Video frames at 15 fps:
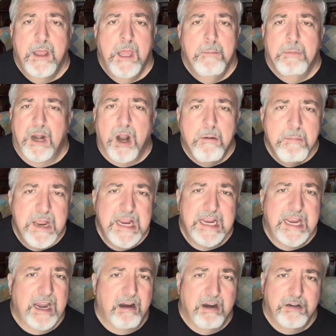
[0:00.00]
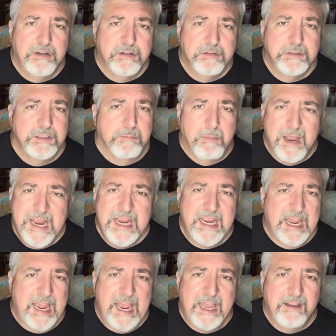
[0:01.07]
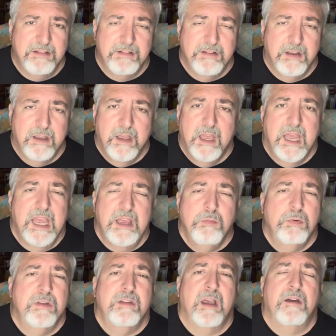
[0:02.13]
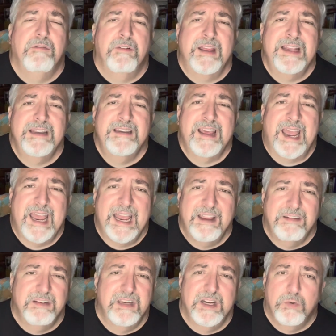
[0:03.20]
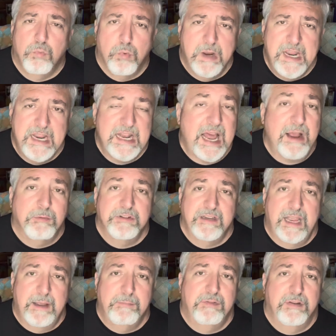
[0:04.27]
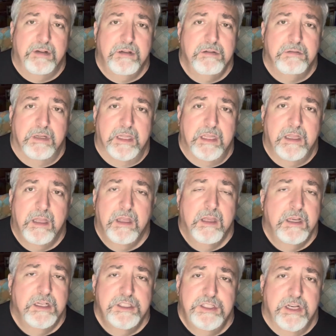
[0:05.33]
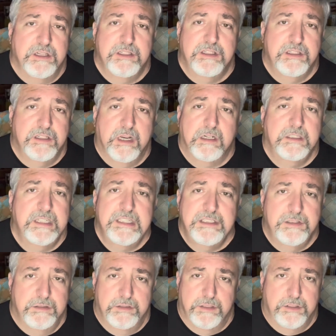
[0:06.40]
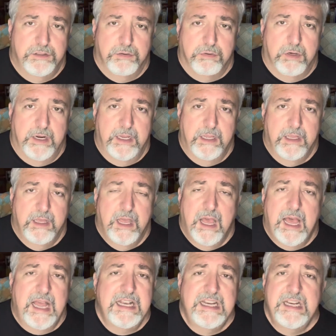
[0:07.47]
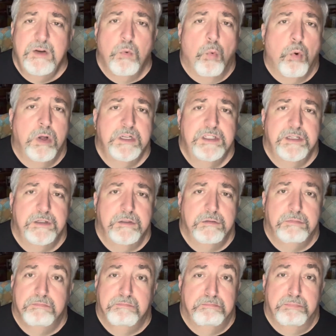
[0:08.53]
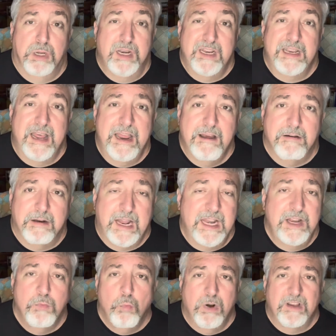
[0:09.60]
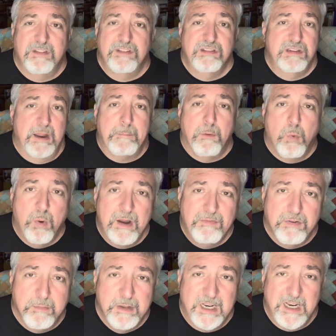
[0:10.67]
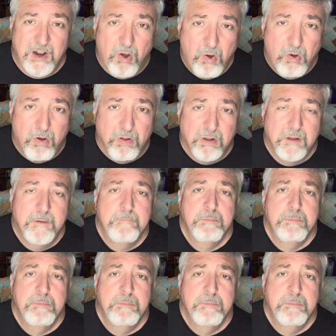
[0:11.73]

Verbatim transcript: But our main characters, the main cast, it was a fantastic read. I was absolutely just sucked into the story. I didn't want to put it down. I didn't want to step away from it at all.